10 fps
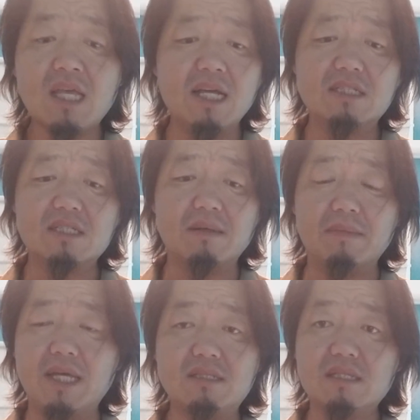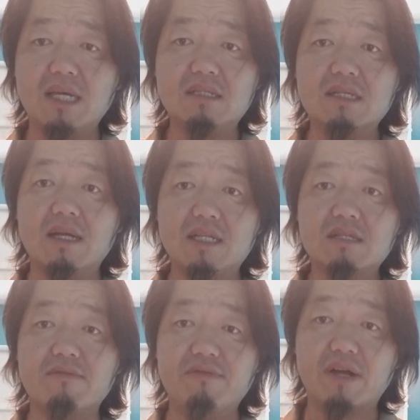It's an it's it's a it's
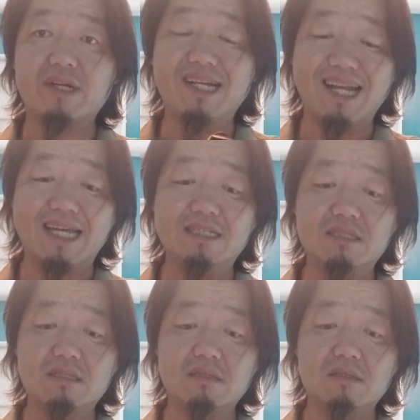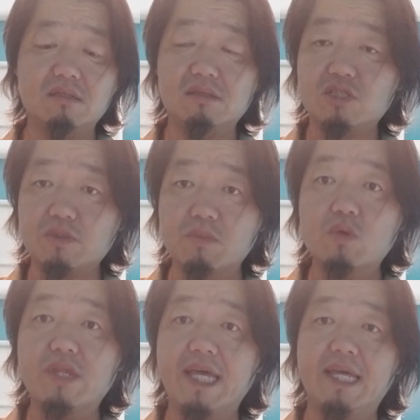a very nice
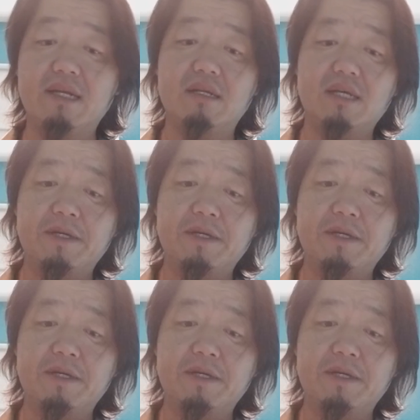smooth hit.